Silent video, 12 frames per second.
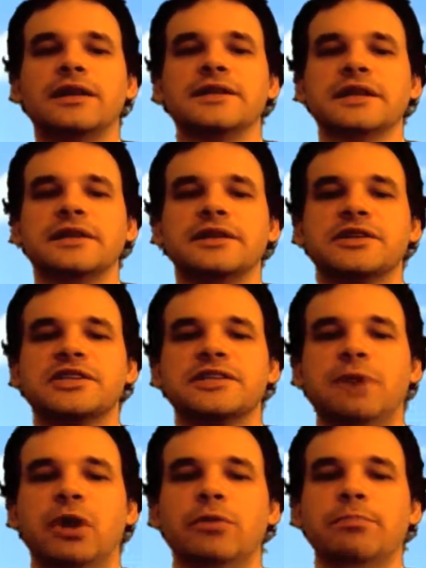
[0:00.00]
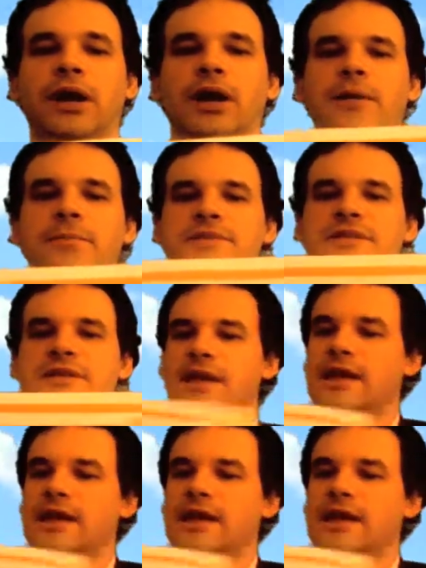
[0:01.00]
is that there's smoke bombs